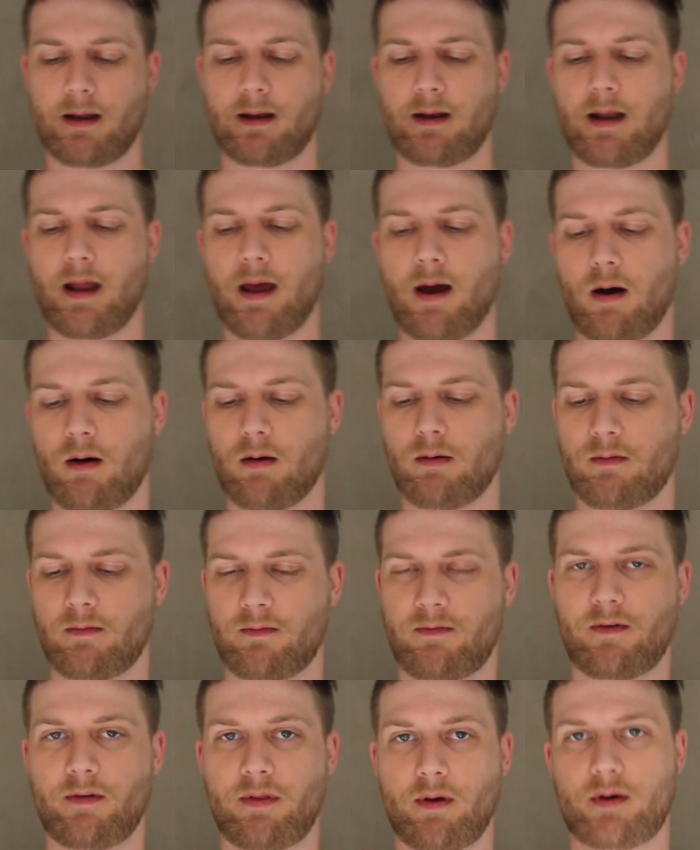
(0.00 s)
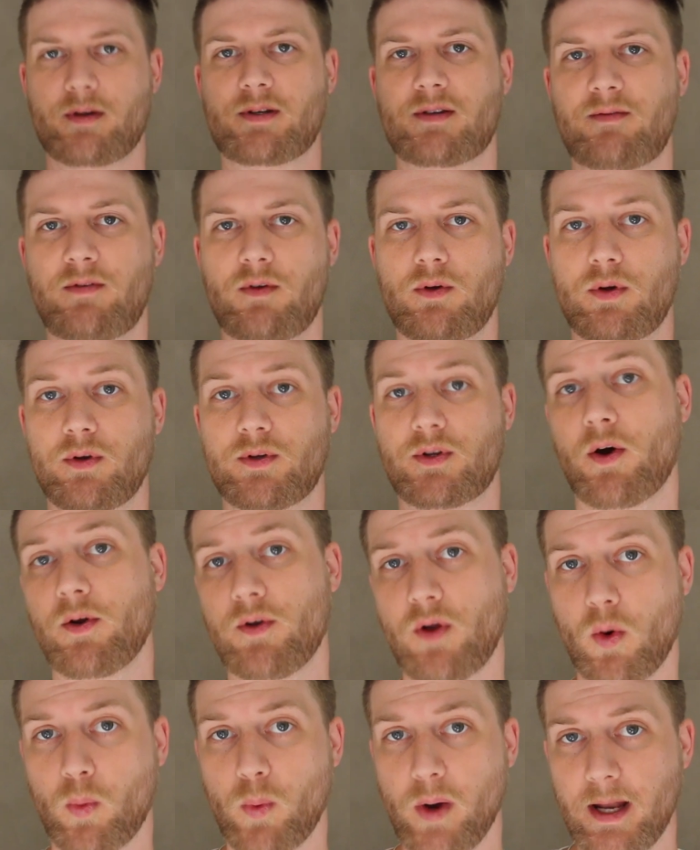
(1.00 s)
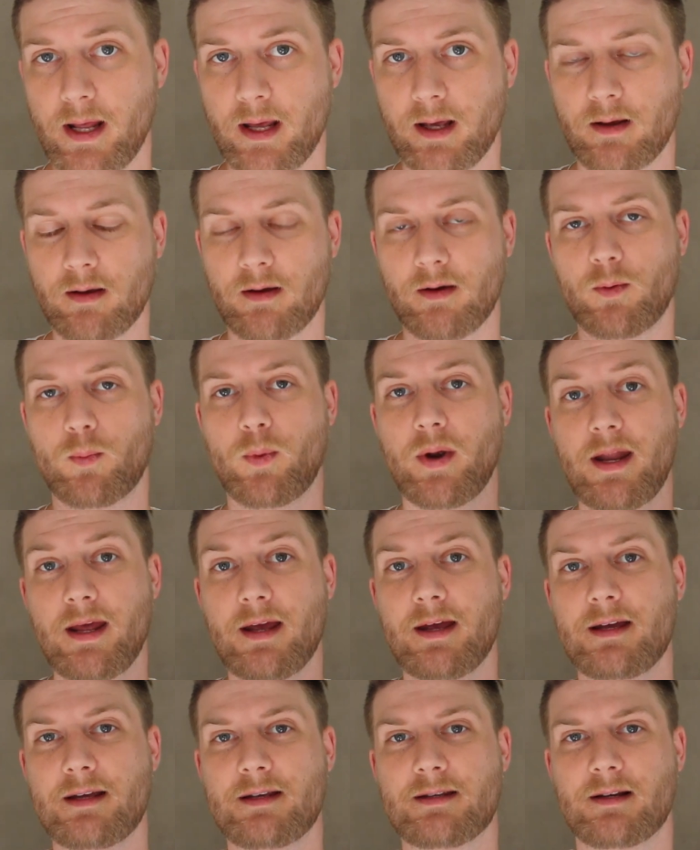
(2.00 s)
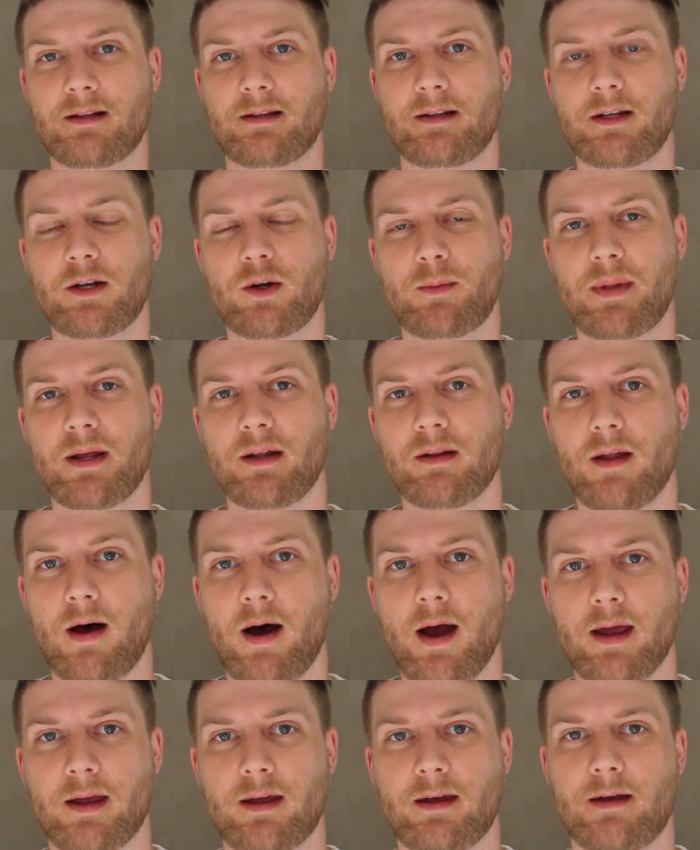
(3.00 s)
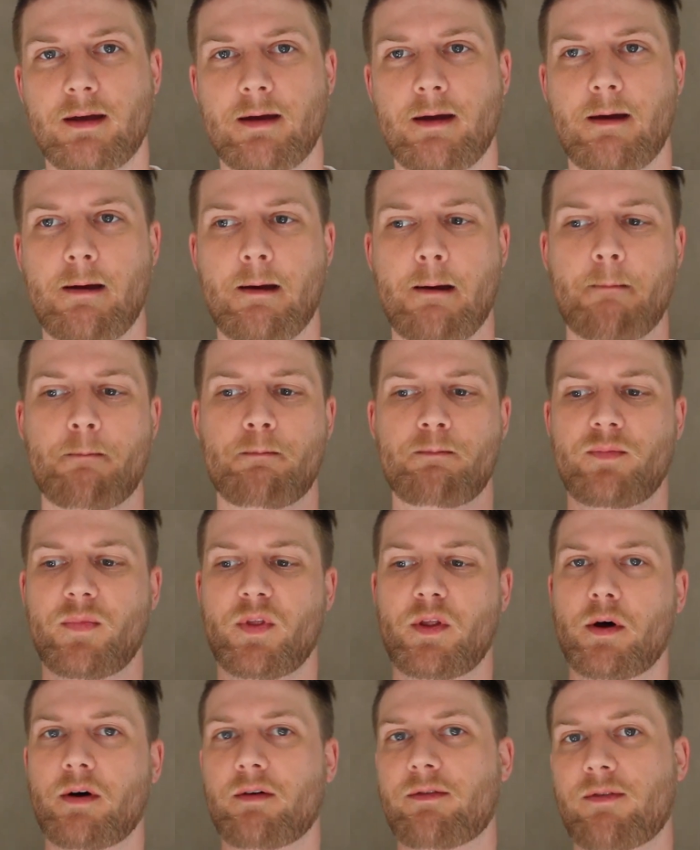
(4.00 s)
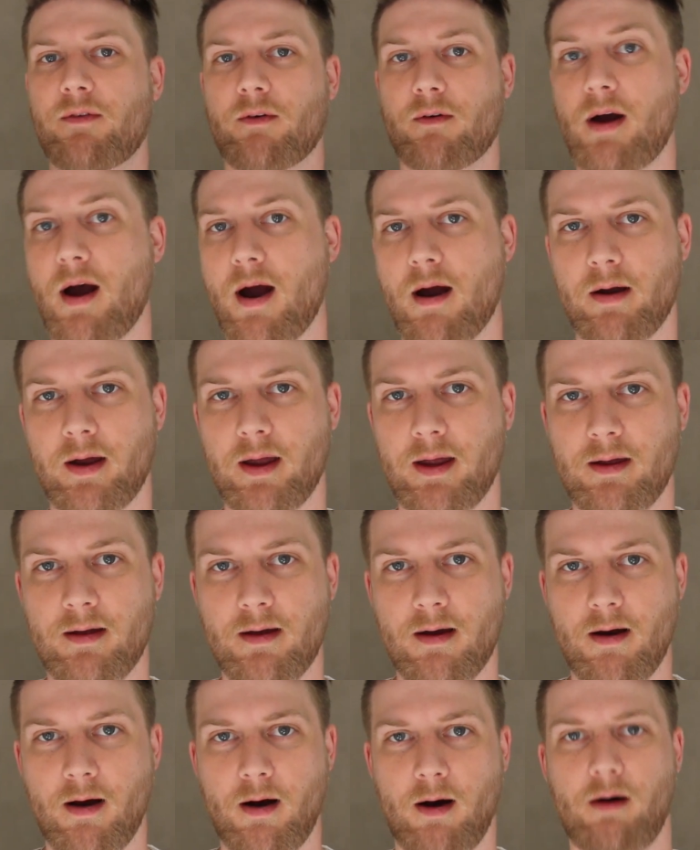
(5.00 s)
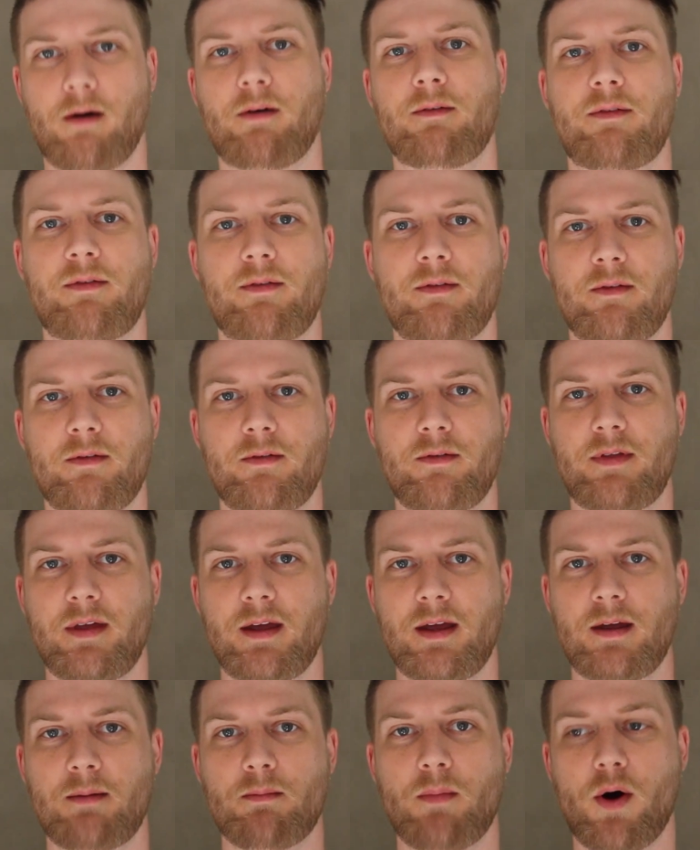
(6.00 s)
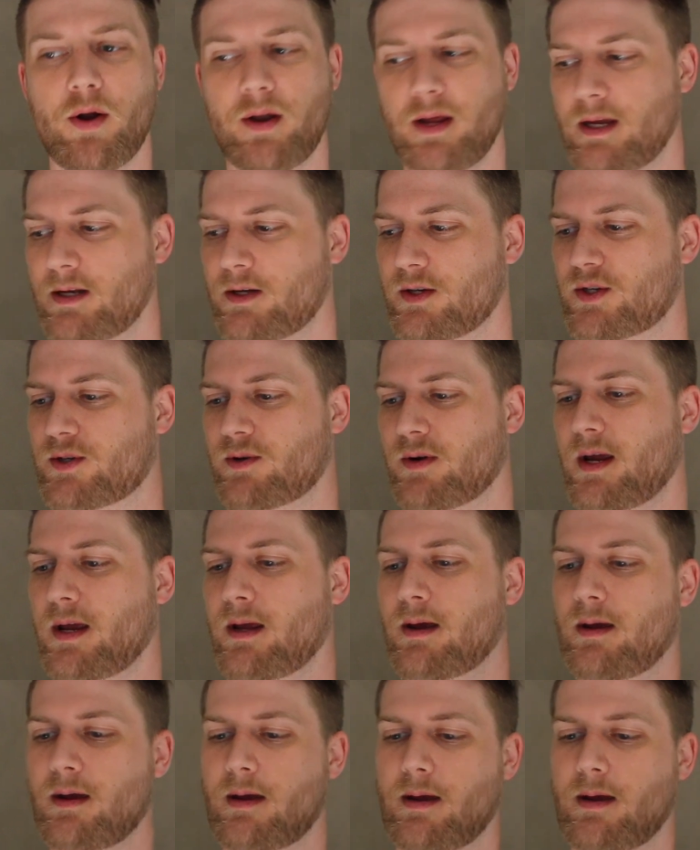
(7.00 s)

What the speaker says: Now, for those of you who don't know Winning is a little bit like the Ferrari of the motor industry